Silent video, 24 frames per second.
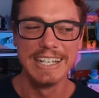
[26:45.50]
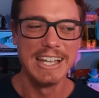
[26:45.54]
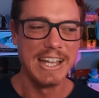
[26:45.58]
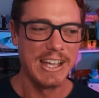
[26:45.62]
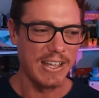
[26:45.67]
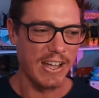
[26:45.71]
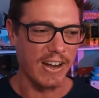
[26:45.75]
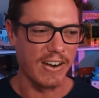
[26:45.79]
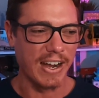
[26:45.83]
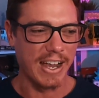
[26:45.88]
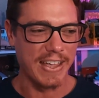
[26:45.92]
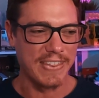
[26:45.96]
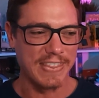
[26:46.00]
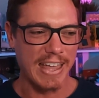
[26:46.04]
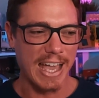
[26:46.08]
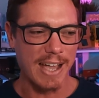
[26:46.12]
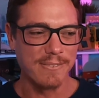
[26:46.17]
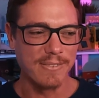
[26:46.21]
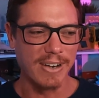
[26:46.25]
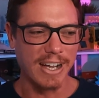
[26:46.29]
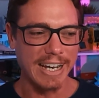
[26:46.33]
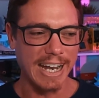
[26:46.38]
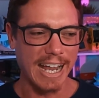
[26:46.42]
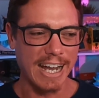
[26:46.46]
All right, that
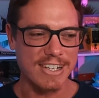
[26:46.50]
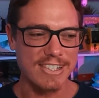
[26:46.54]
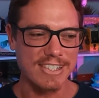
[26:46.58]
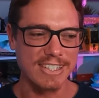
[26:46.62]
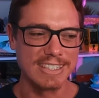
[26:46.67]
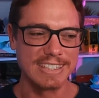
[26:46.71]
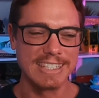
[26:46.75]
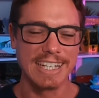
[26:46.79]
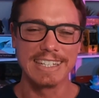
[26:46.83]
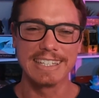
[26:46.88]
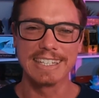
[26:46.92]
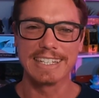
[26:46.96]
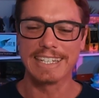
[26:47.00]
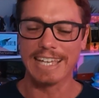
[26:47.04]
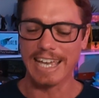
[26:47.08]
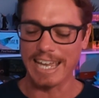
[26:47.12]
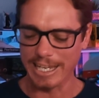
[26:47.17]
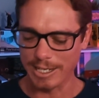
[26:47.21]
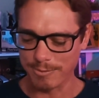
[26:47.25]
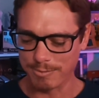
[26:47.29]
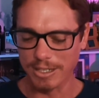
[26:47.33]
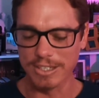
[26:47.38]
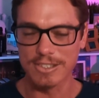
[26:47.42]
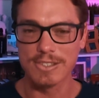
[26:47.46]
might actually take the
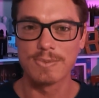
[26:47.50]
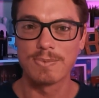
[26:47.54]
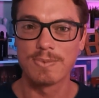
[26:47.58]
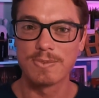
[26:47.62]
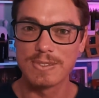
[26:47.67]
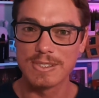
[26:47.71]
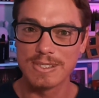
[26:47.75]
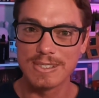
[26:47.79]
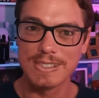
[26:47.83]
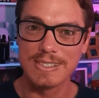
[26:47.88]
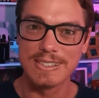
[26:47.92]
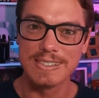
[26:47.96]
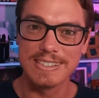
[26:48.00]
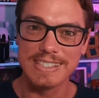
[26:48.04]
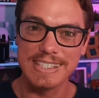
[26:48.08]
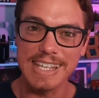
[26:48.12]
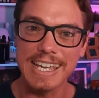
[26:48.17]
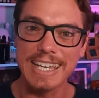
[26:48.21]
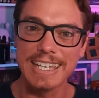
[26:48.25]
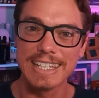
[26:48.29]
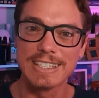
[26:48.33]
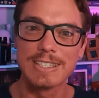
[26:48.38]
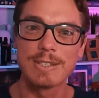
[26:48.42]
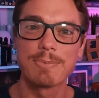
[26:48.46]
cake. But
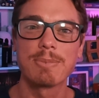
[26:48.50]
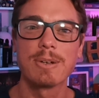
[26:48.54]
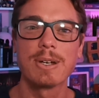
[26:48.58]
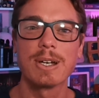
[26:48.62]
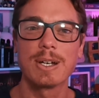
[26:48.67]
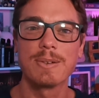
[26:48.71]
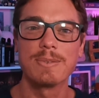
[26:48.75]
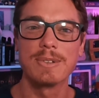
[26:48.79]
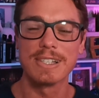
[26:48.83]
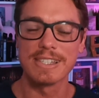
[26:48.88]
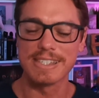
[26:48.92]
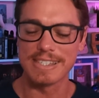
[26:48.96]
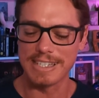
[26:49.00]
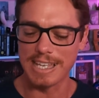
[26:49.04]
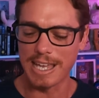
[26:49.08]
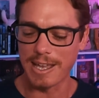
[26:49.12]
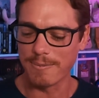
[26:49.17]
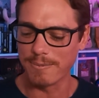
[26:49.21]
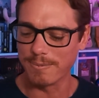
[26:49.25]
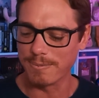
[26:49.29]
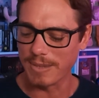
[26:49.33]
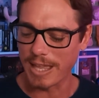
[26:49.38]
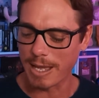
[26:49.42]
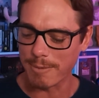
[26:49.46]
second to Pokemon
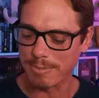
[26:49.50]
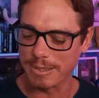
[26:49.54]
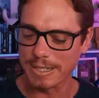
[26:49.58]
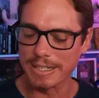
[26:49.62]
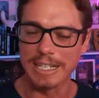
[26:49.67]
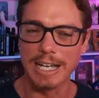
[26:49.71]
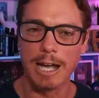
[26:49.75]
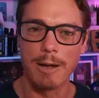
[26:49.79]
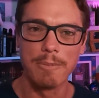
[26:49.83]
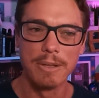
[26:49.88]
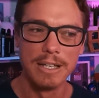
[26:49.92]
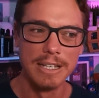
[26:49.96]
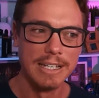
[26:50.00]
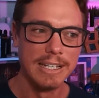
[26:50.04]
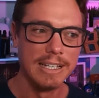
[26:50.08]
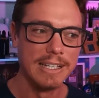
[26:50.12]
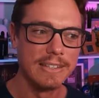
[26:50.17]
Snap, that pickup,